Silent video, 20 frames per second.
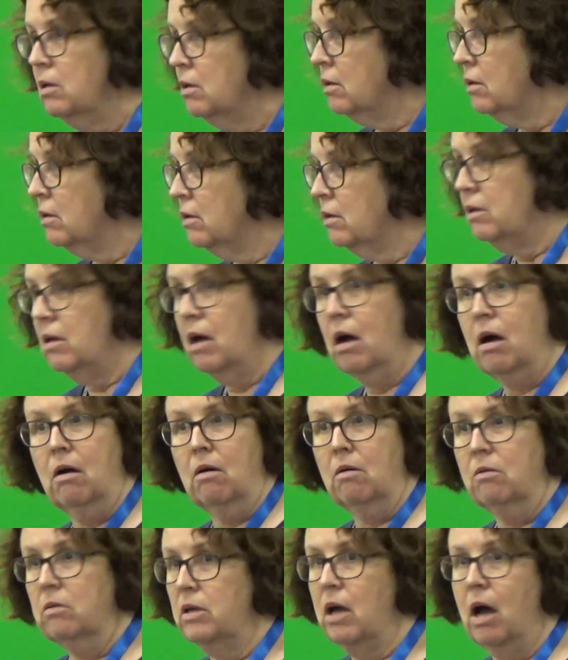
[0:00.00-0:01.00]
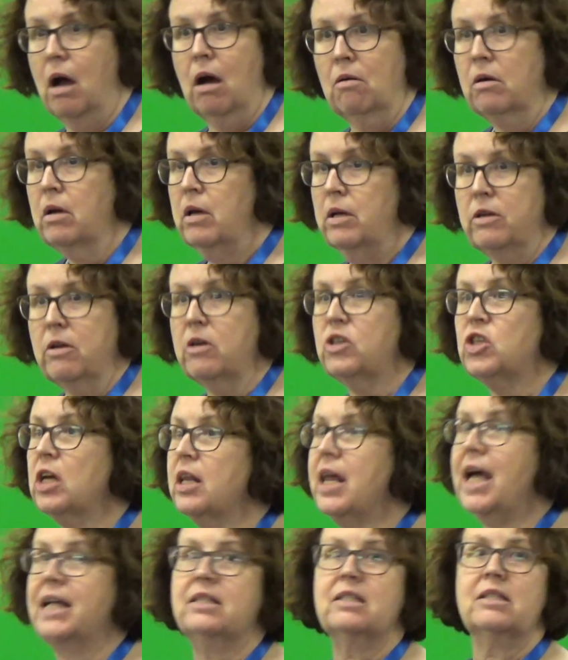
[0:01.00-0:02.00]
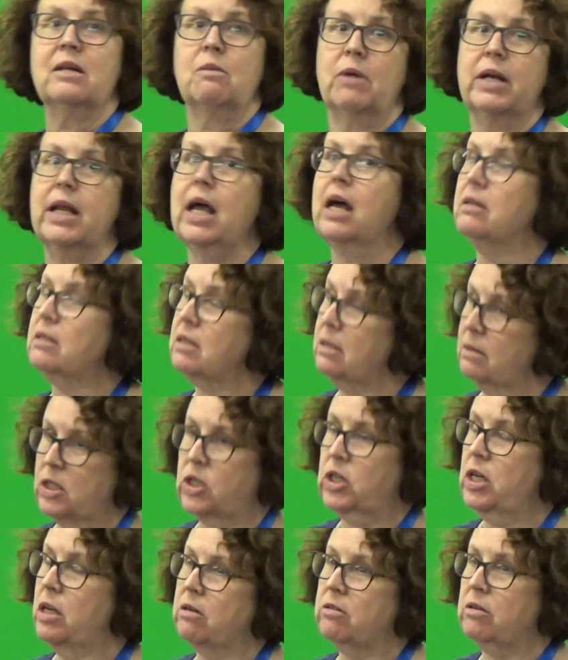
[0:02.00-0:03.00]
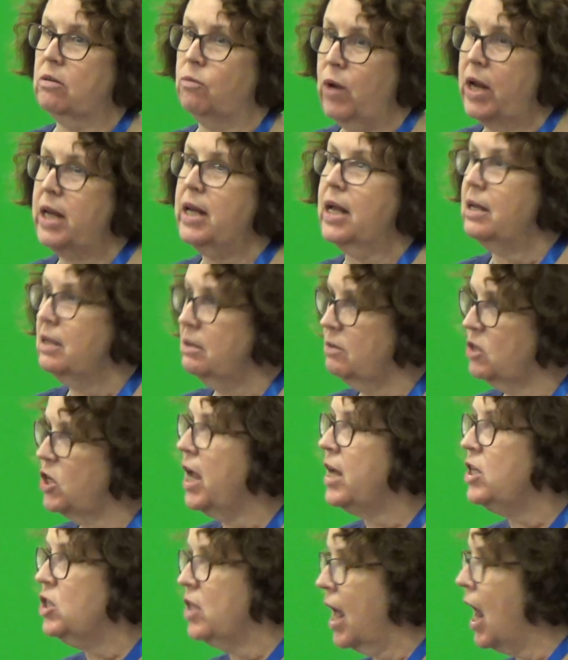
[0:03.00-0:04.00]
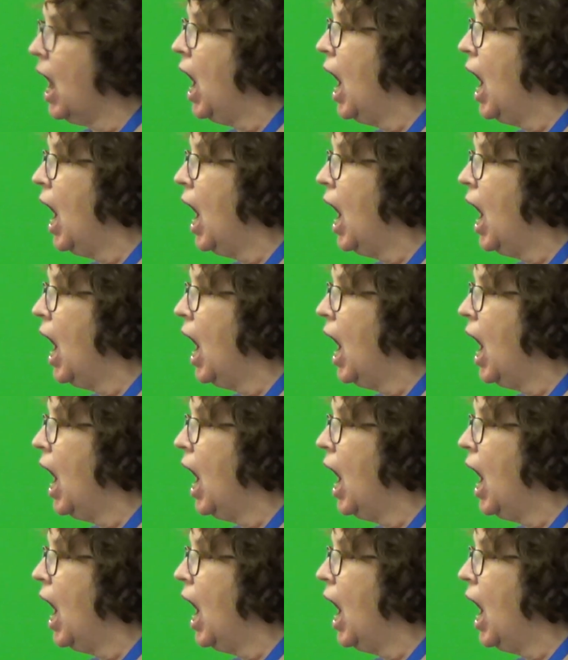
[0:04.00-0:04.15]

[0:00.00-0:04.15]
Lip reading: No. You should let someone else, read it and change that.